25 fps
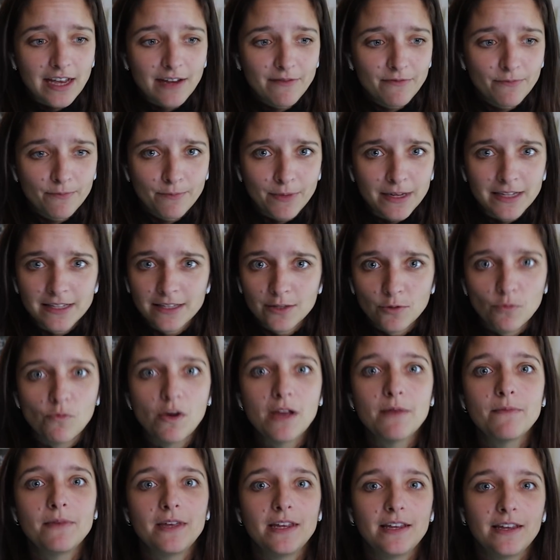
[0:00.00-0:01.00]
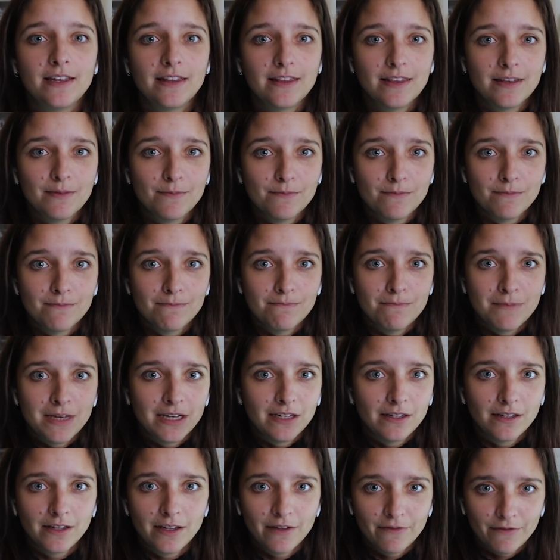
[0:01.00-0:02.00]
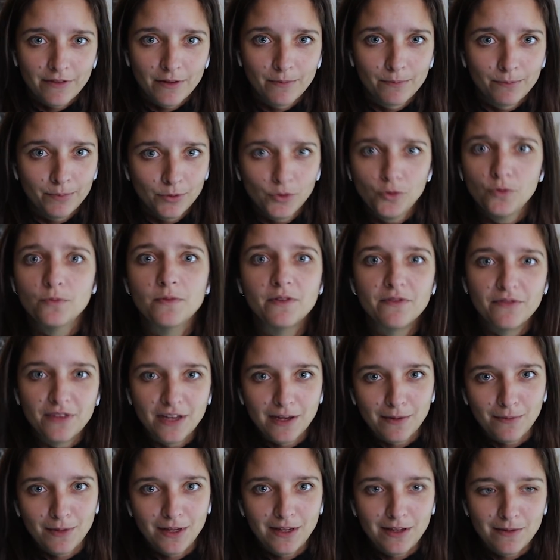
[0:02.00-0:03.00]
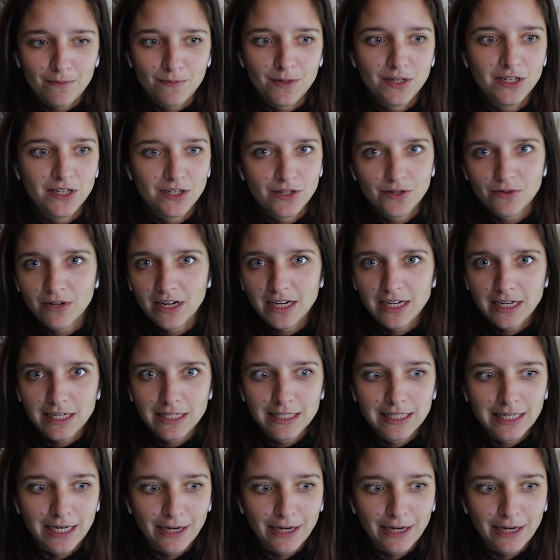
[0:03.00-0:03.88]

I've been swimming in the middle of a bloom of them in the Mediterranean